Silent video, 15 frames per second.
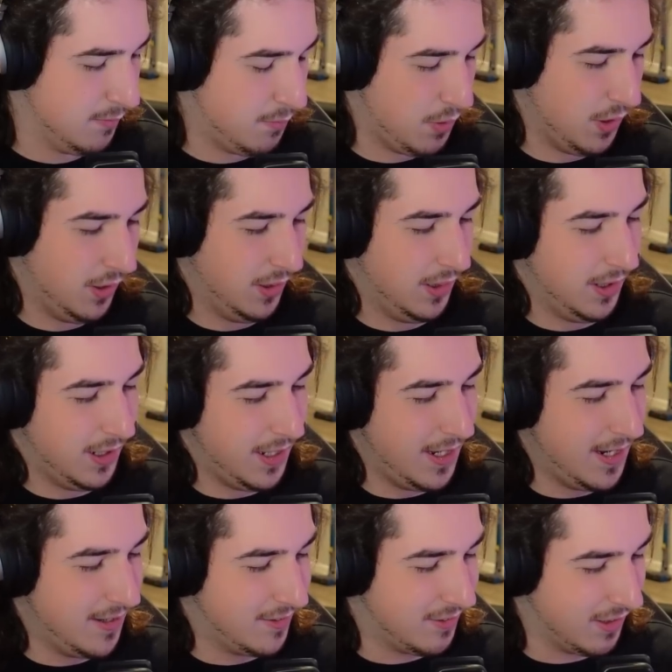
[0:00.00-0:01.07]

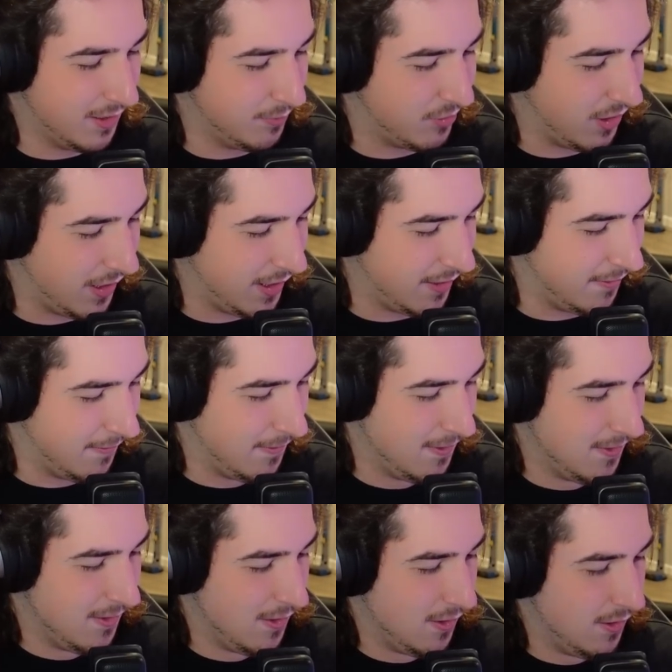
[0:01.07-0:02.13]
Please let him stay in.
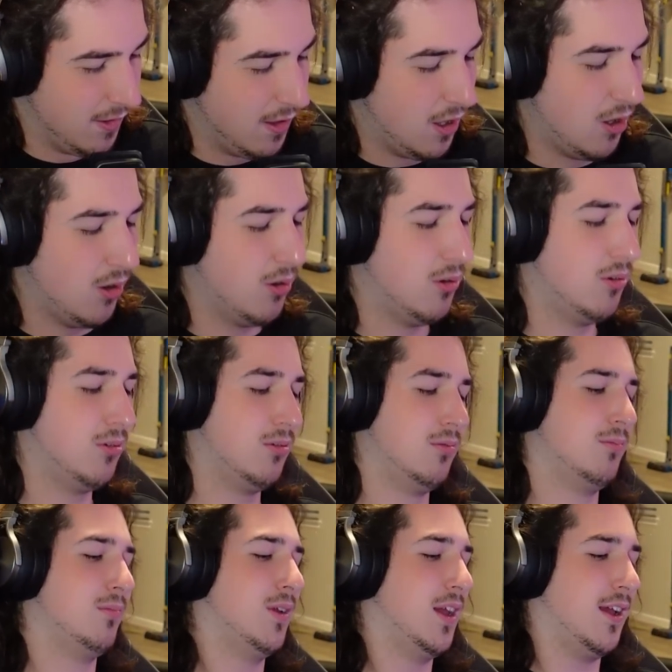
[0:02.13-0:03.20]
Oh
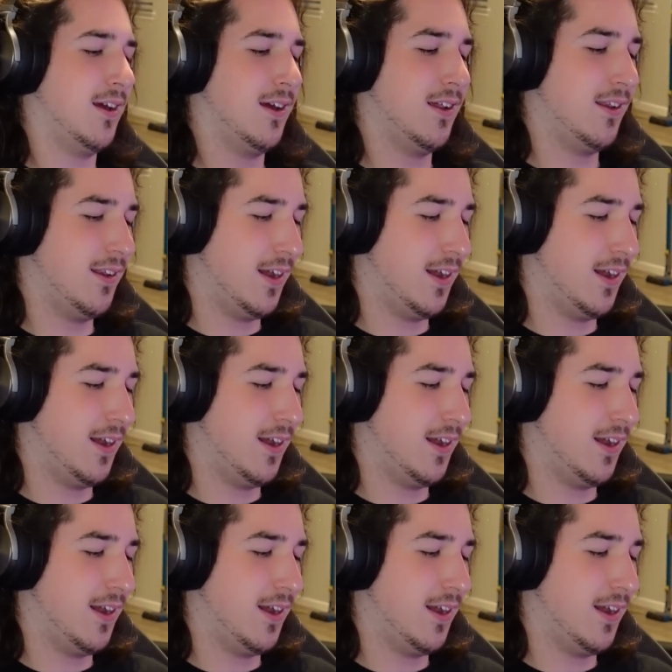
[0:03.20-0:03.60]
man,